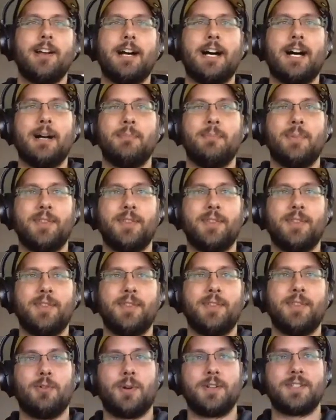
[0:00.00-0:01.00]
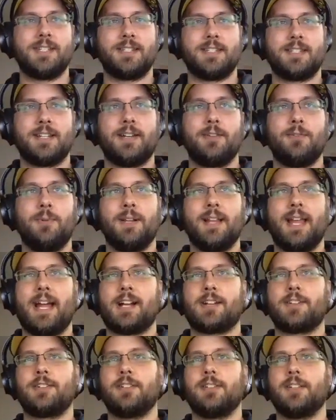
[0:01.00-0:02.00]
But this will, once it's done, will
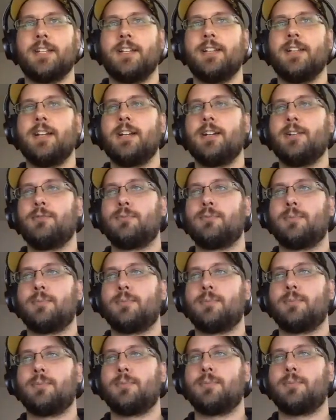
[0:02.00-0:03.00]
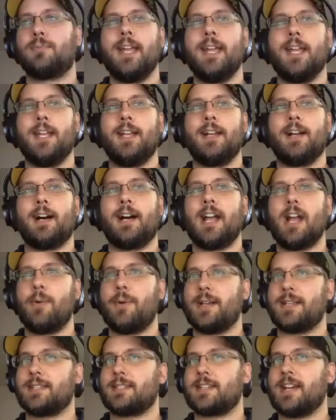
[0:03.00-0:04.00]
actually run a
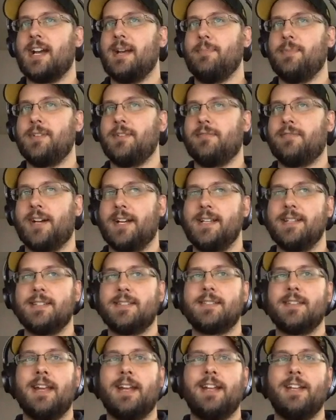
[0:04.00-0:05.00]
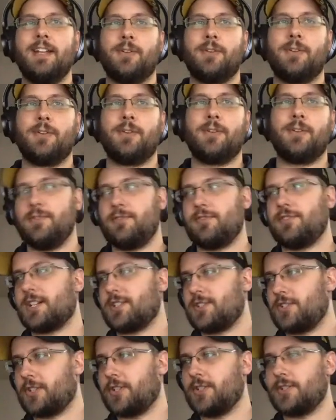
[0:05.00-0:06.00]
iOS type device, and you can actually use
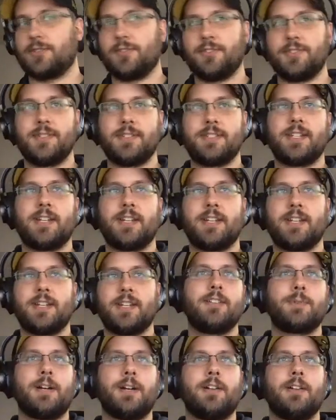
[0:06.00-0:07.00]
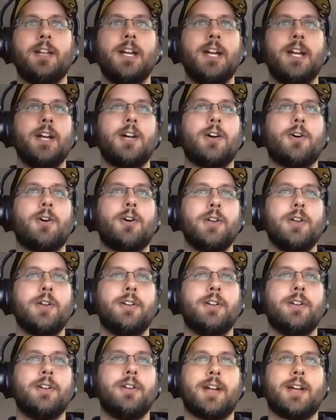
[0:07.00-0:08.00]
gesture controls and stuff on it as well,
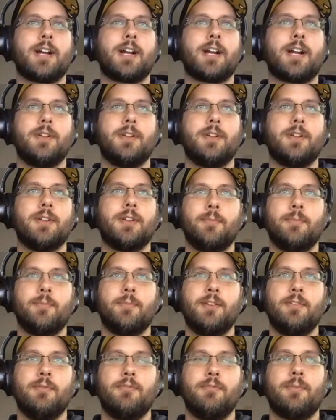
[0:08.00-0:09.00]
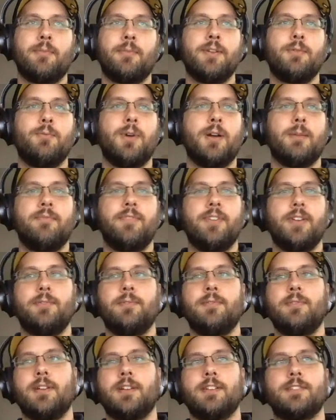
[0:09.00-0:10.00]
or you can interact with it from the
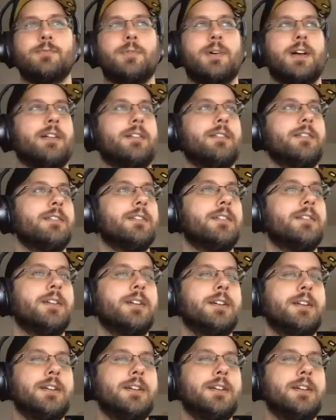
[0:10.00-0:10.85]
web view as well.